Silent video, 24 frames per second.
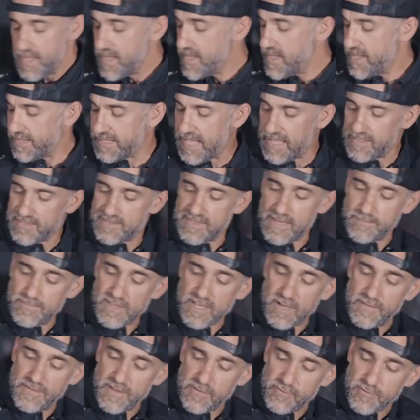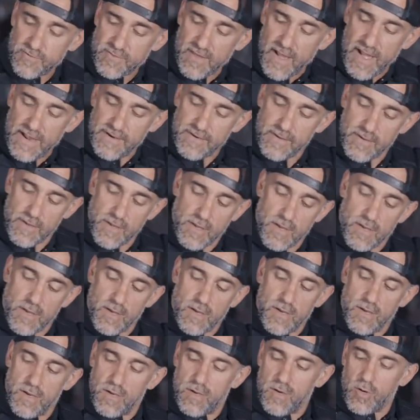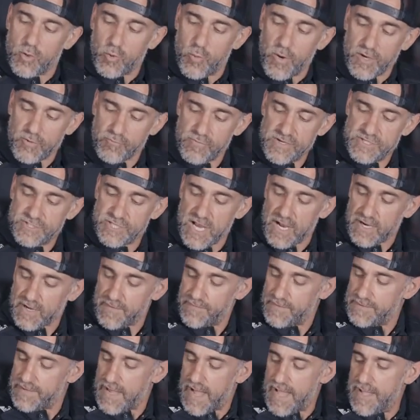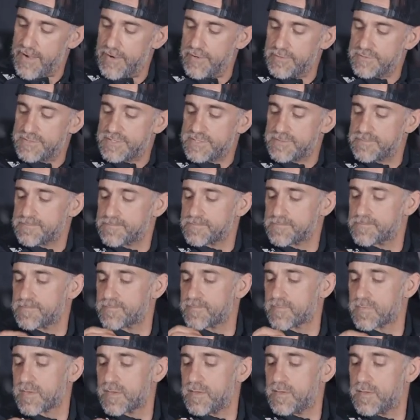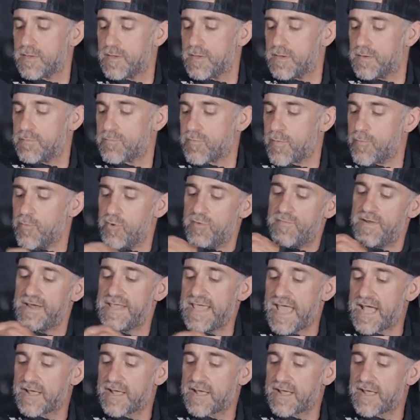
Again, same thing on the other side a quick recheck on the diodes, remove any